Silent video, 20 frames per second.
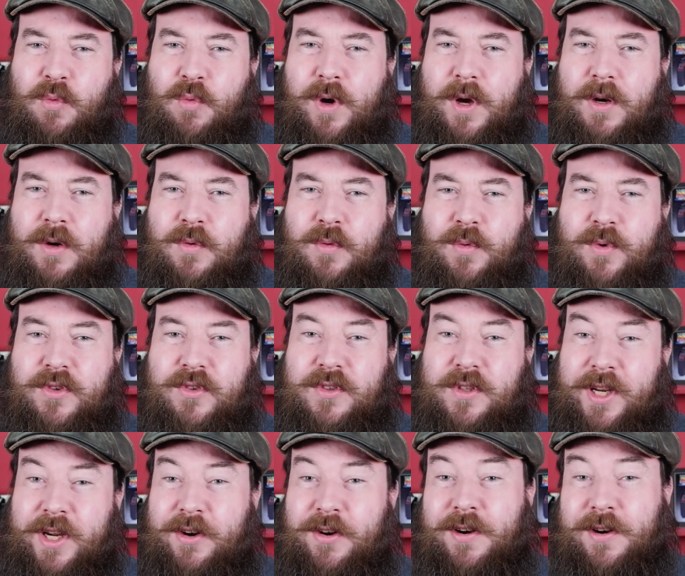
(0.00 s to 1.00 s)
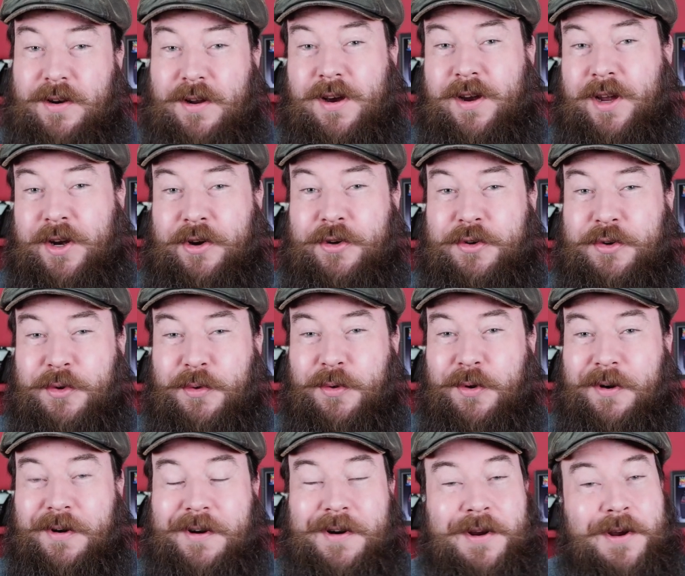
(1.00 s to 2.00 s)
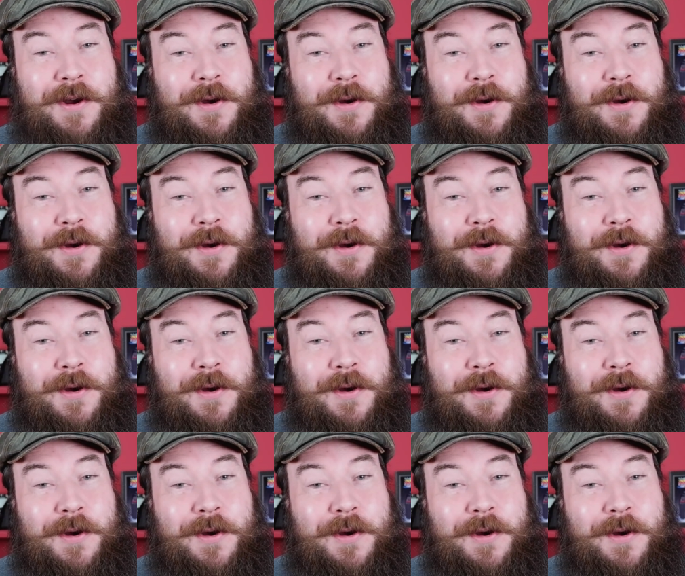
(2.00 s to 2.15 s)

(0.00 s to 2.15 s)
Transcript: one was to hear a knock at your door,